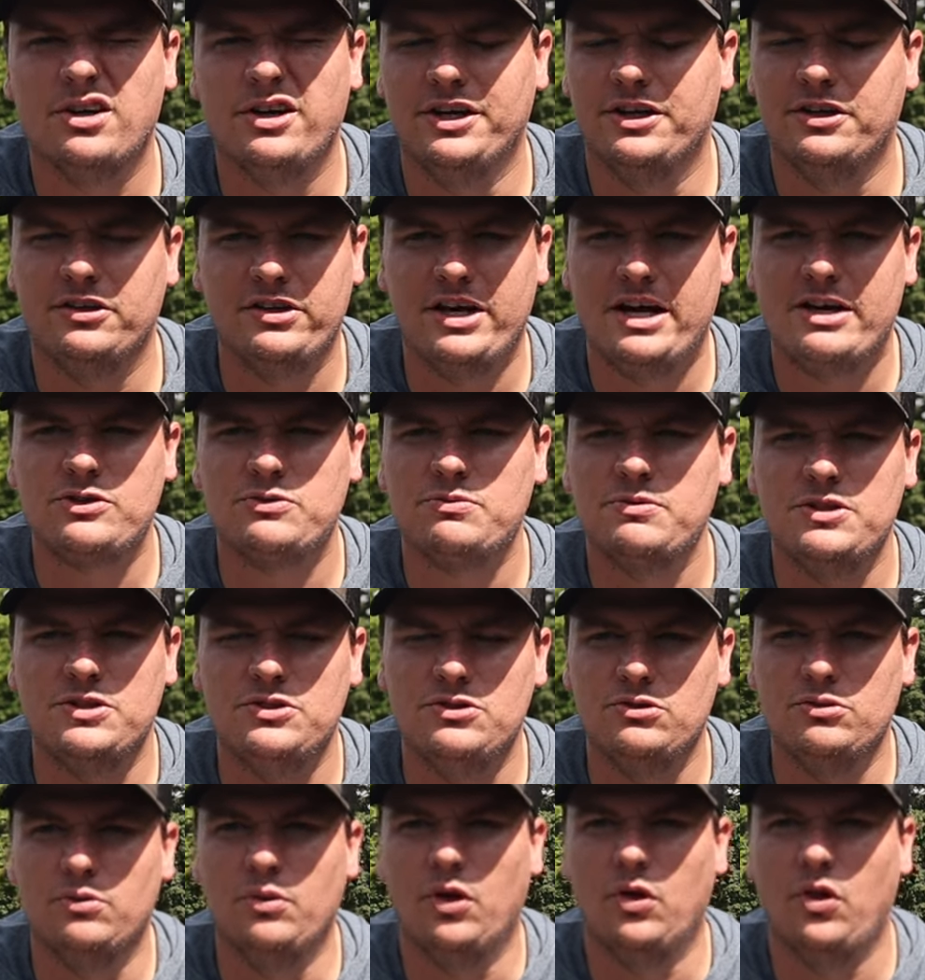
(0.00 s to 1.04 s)
It allows me to
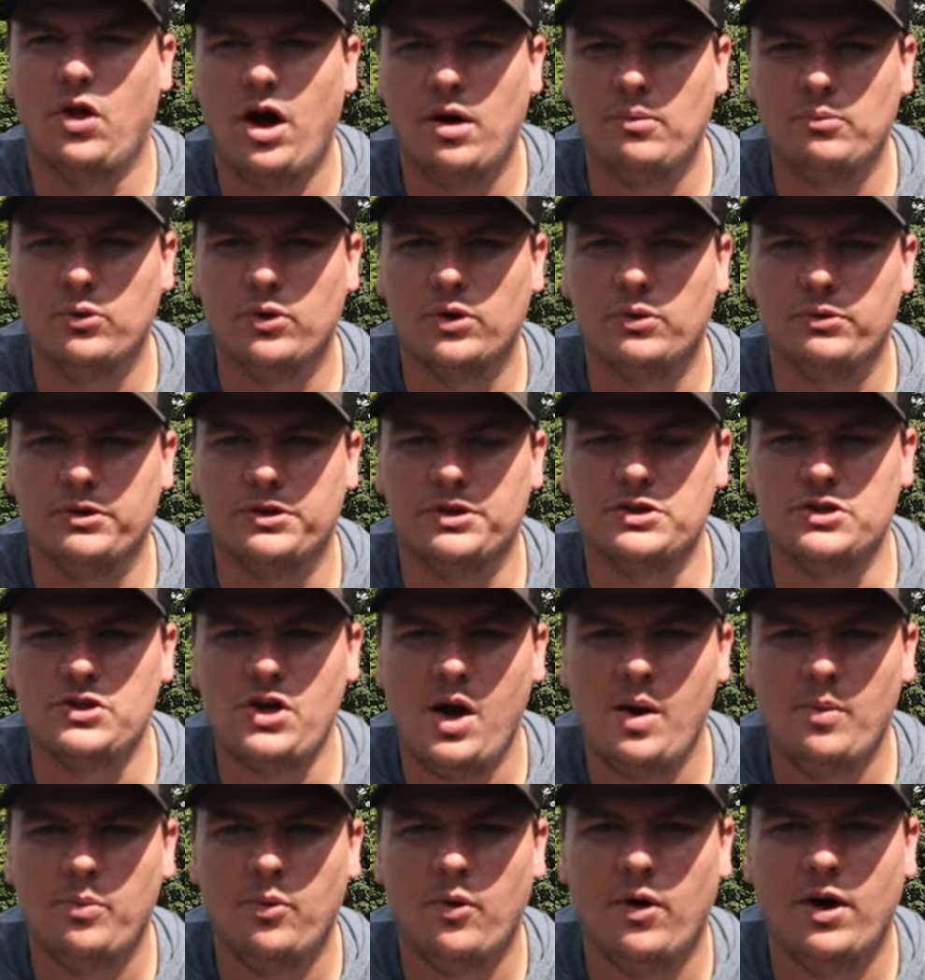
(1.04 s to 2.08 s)
do a lot more with a
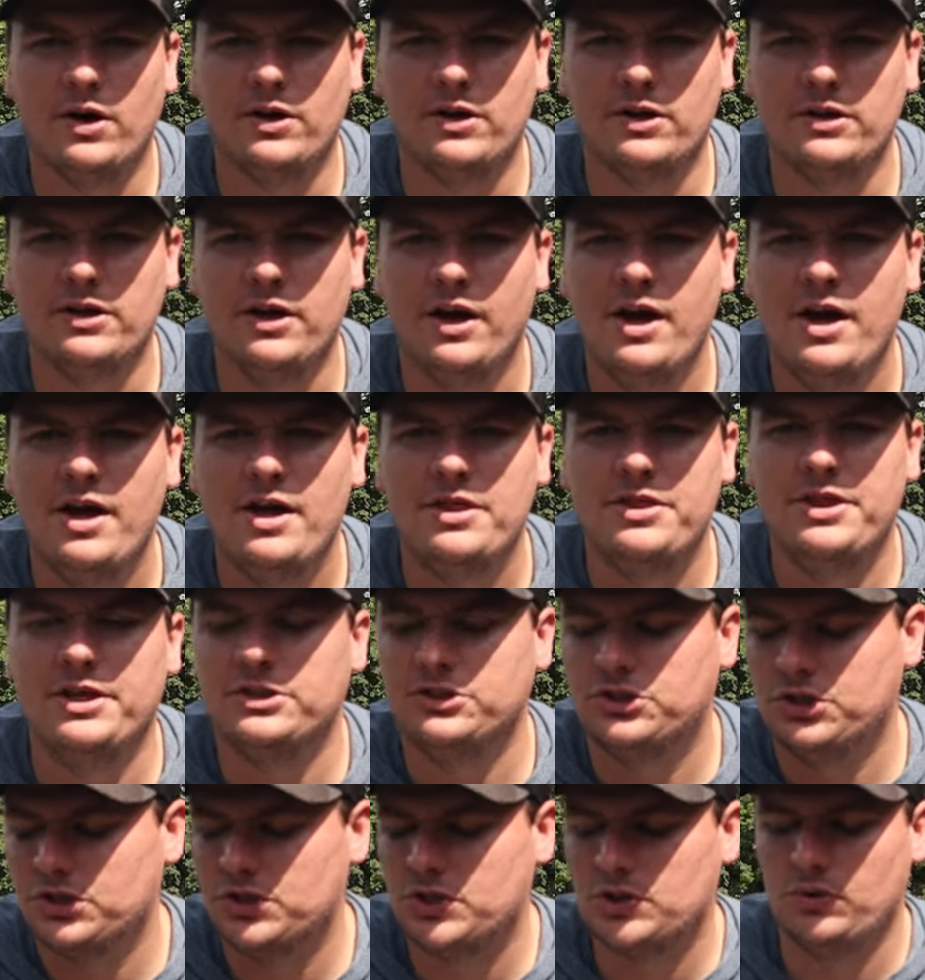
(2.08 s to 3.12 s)
topwater than
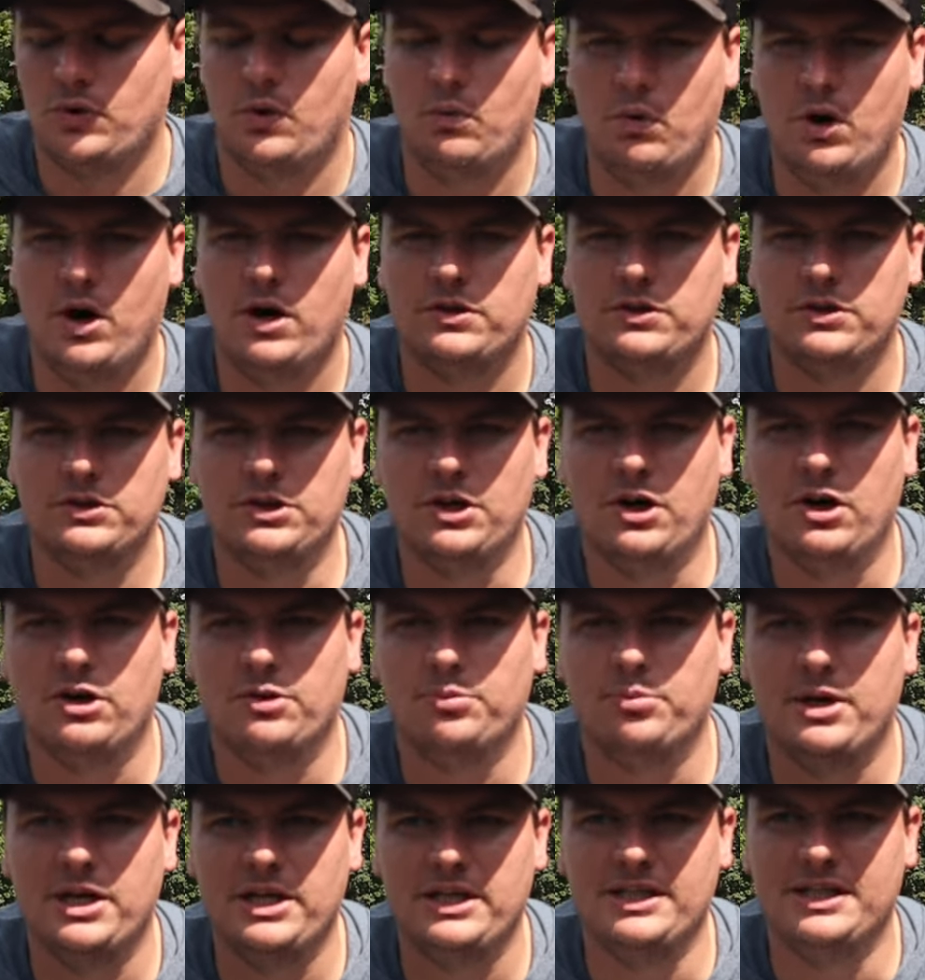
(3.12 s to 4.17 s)
just throw a walk the dog
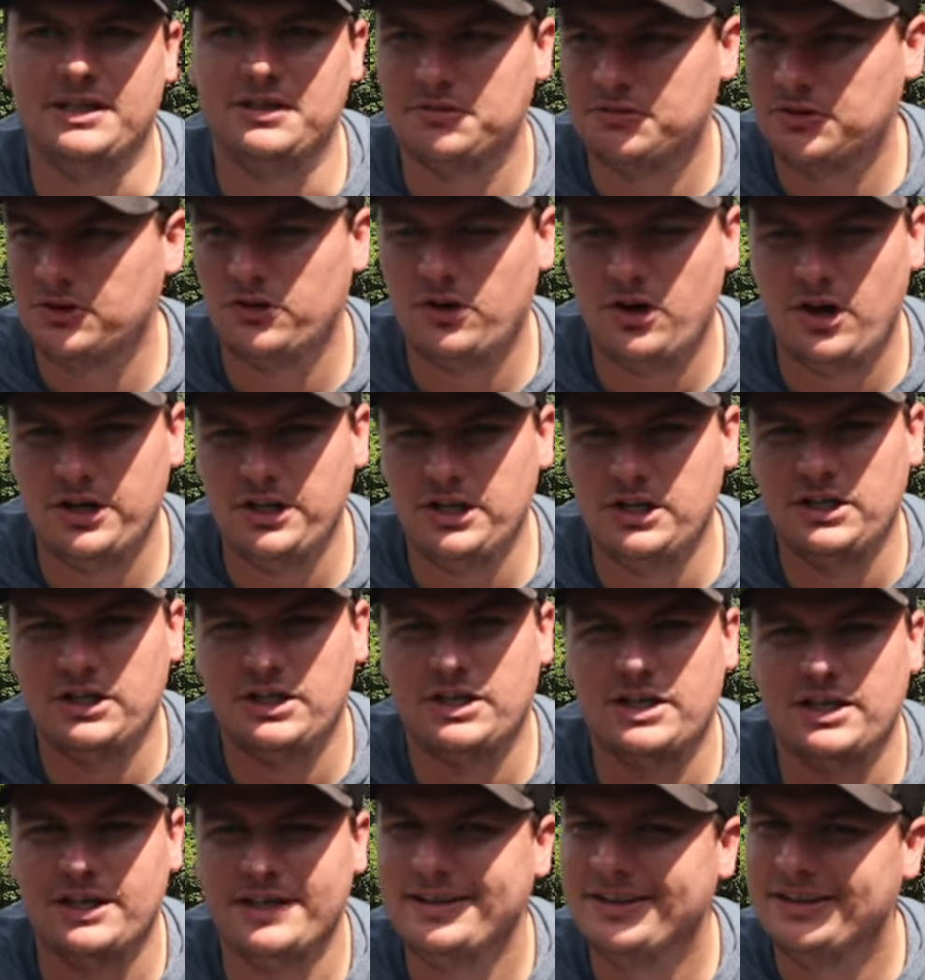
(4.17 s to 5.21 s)
bait, and if they're not eating
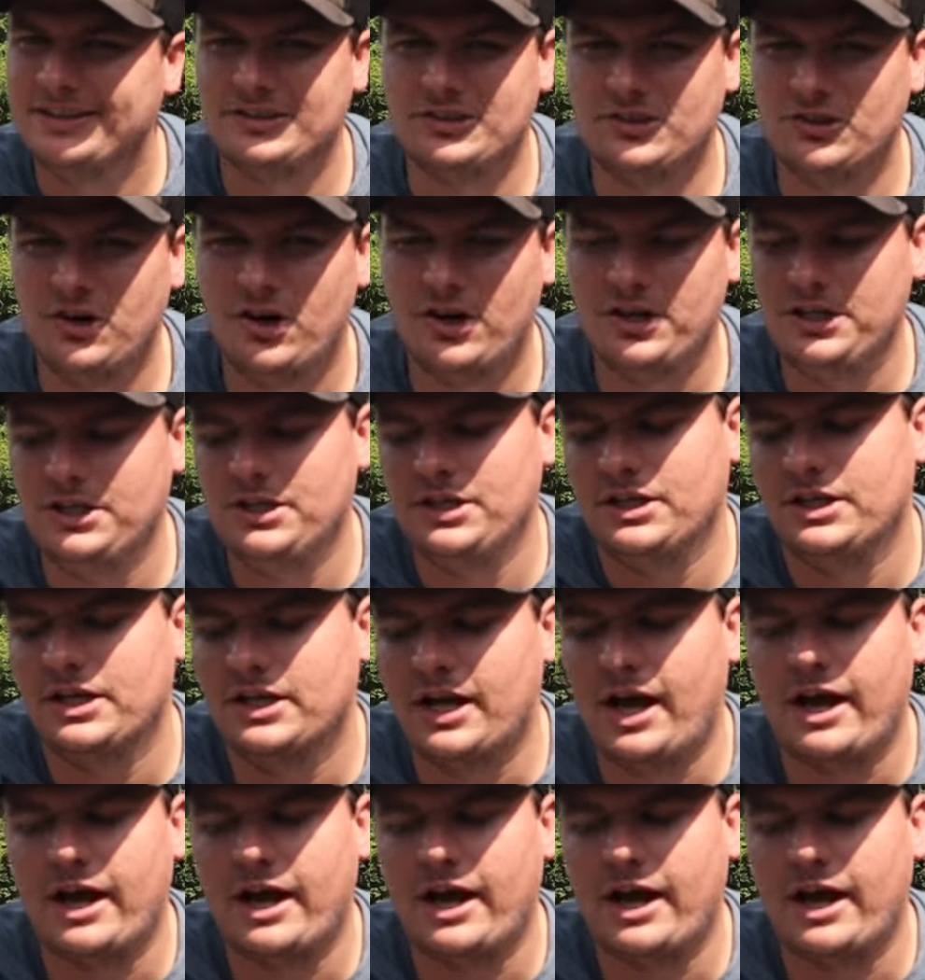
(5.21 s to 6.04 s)
it, they're not eating it.